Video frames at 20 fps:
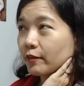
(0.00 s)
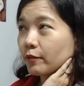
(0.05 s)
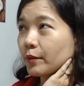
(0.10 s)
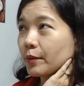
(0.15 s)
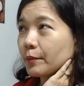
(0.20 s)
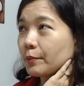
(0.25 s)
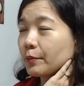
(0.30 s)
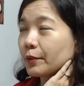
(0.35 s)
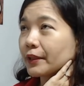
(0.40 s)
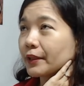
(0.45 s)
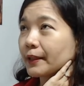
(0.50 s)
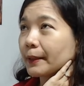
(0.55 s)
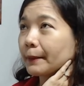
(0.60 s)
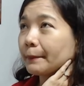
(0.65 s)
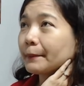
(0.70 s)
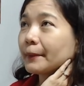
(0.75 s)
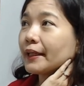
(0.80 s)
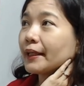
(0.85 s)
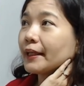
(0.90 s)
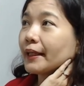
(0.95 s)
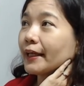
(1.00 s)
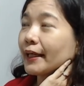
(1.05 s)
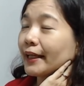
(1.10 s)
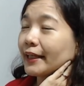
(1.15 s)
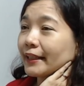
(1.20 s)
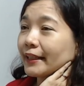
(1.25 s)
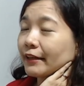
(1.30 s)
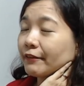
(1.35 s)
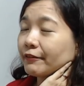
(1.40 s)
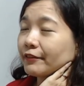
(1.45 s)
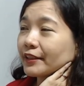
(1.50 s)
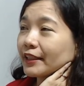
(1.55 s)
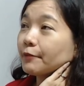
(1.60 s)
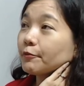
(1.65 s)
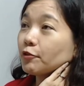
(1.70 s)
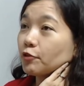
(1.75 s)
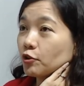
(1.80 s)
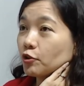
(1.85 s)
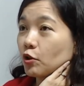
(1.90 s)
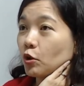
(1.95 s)
we put up. And every
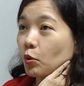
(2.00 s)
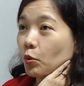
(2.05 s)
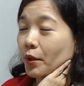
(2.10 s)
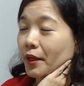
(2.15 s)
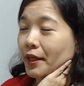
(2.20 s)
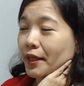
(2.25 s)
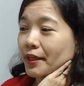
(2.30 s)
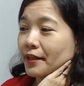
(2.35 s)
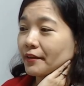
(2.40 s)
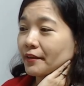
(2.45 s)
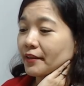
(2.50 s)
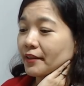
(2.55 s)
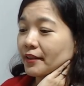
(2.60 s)
time you go in,